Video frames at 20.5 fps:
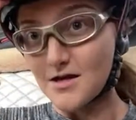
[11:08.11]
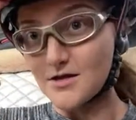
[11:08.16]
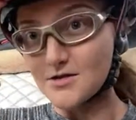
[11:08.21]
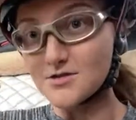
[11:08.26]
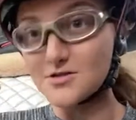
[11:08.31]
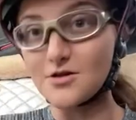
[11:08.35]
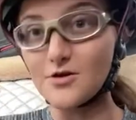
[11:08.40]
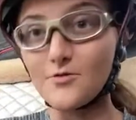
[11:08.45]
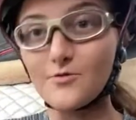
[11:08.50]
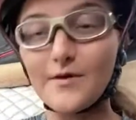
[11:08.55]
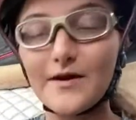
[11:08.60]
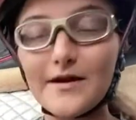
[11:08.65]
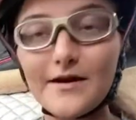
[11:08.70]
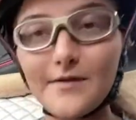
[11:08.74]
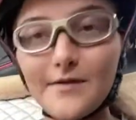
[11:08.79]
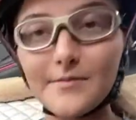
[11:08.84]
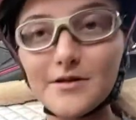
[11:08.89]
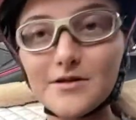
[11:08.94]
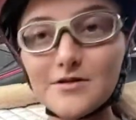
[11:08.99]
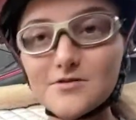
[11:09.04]
So right
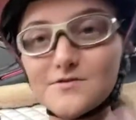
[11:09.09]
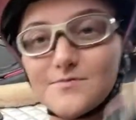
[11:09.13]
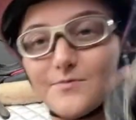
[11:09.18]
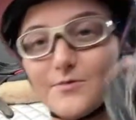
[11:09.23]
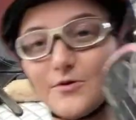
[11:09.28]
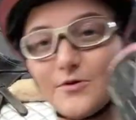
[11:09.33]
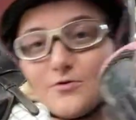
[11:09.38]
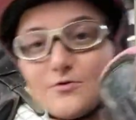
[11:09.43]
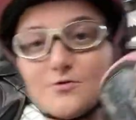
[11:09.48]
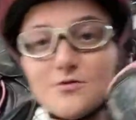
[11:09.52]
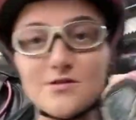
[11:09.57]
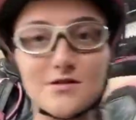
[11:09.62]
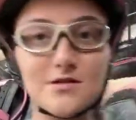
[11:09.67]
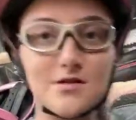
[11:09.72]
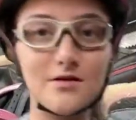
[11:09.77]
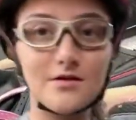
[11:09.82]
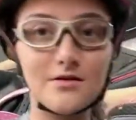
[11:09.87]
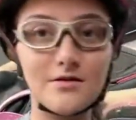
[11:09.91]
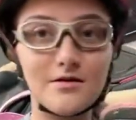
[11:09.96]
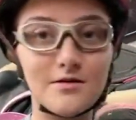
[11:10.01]
now I'm gonna do his boots.
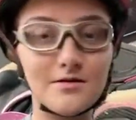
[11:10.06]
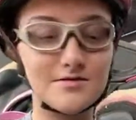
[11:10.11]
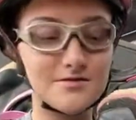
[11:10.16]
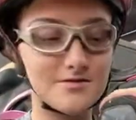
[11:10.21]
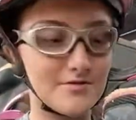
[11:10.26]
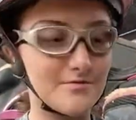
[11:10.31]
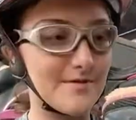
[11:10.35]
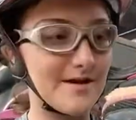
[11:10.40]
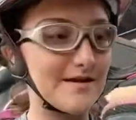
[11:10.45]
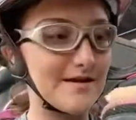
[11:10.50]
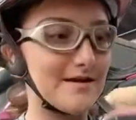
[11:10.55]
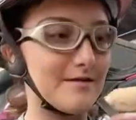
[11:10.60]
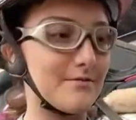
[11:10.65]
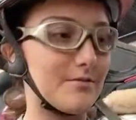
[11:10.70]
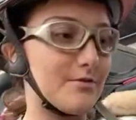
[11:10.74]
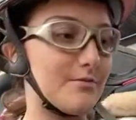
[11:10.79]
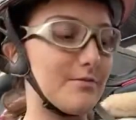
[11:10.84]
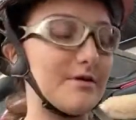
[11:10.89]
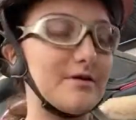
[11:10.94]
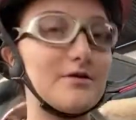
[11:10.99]
Don't mind
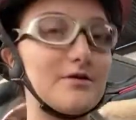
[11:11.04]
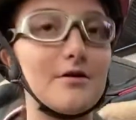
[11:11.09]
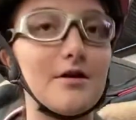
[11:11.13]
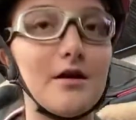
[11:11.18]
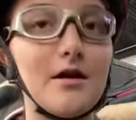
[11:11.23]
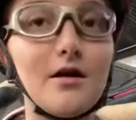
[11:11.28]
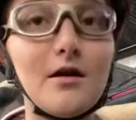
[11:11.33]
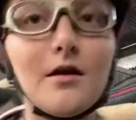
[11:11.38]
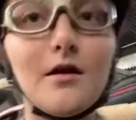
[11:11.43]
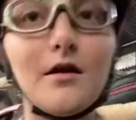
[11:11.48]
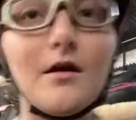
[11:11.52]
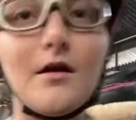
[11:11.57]
them, they're a bit dirty.